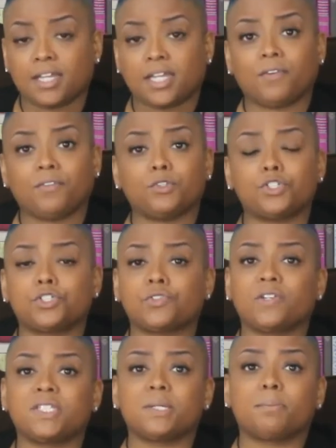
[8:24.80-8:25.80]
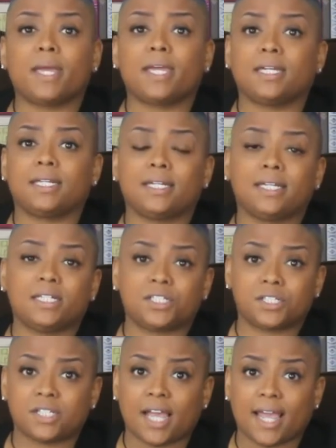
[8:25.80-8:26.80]
give you strength to make it
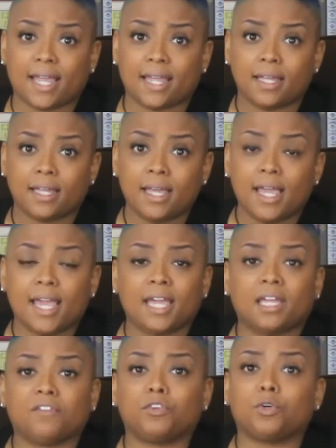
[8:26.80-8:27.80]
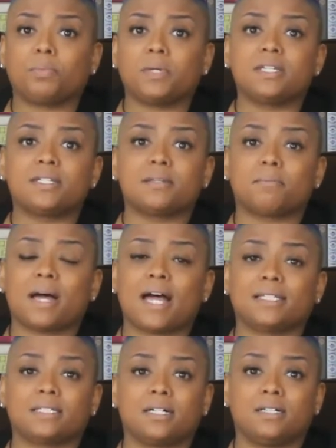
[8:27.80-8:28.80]
each day, and give you a peace of
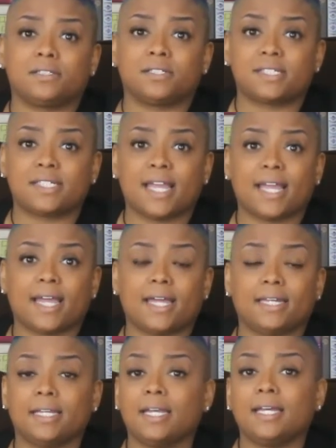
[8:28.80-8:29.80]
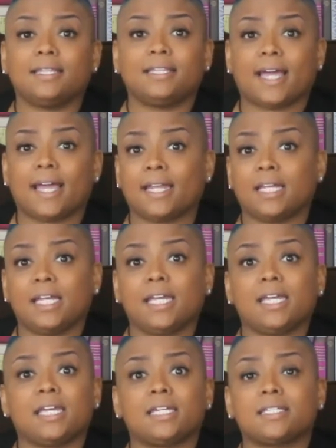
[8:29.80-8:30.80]
mind to understand that
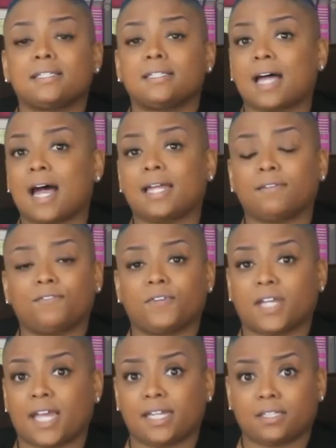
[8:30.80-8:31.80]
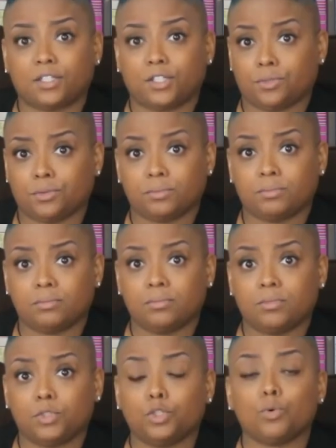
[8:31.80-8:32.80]
He is not forgetting you.
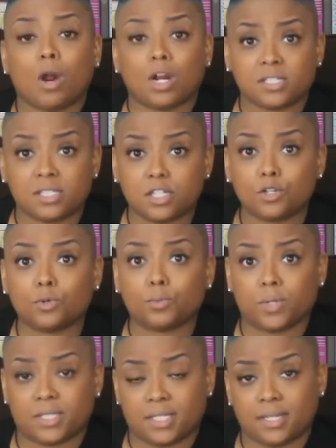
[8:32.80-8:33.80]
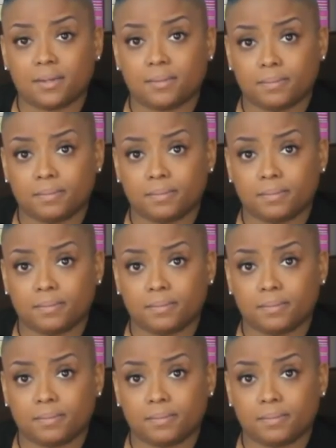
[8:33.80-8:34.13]
You are still with Him.